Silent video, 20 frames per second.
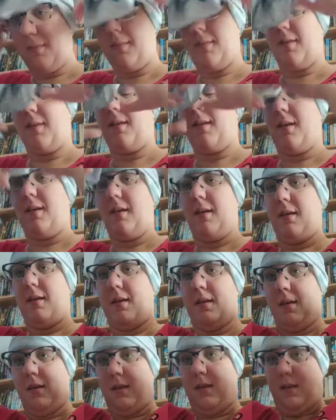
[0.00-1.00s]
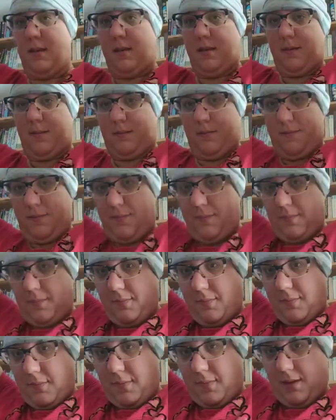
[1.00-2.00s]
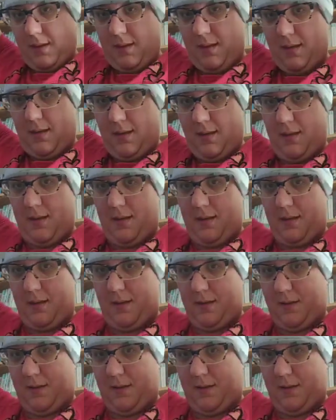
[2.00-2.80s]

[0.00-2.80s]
No one is speaking in this clip.